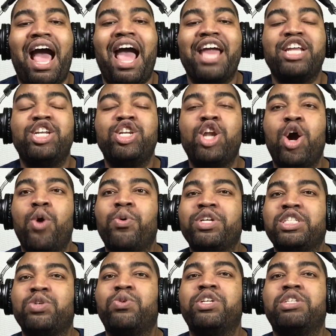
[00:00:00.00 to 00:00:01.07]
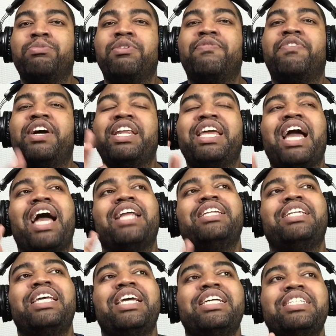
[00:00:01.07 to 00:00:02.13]
I know it's going to be funny. I
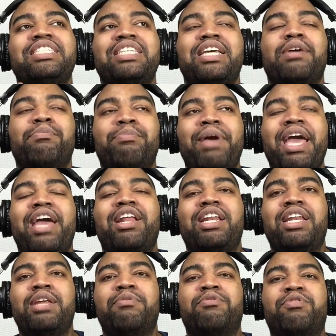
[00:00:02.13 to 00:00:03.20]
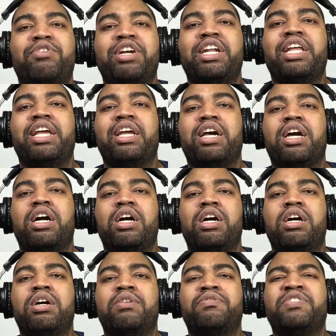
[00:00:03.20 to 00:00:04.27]
did see a bad lip reading
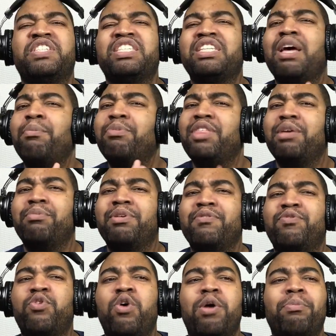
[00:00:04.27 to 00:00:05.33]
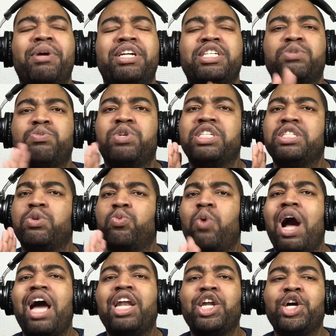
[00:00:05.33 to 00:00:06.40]
of something before, but it was a
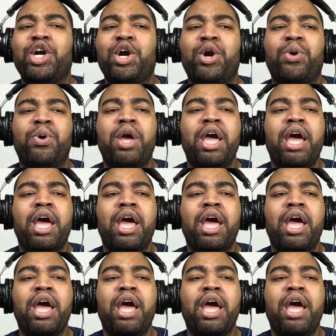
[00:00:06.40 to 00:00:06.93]
while ago,